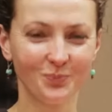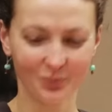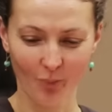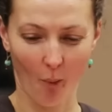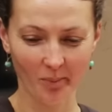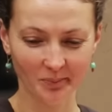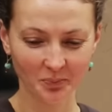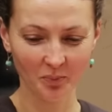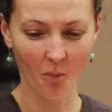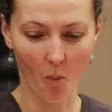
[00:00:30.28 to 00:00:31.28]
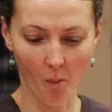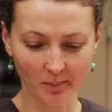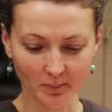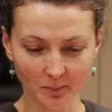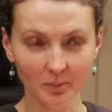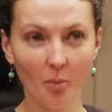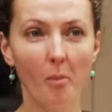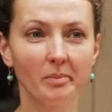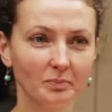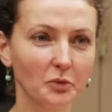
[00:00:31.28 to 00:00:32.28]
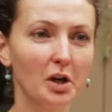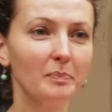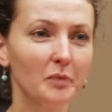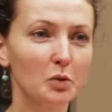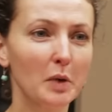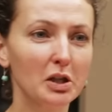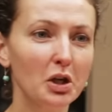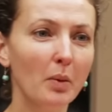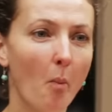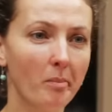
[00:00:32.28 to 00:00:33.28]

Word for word: has a lot of salt. It's very tough to eat,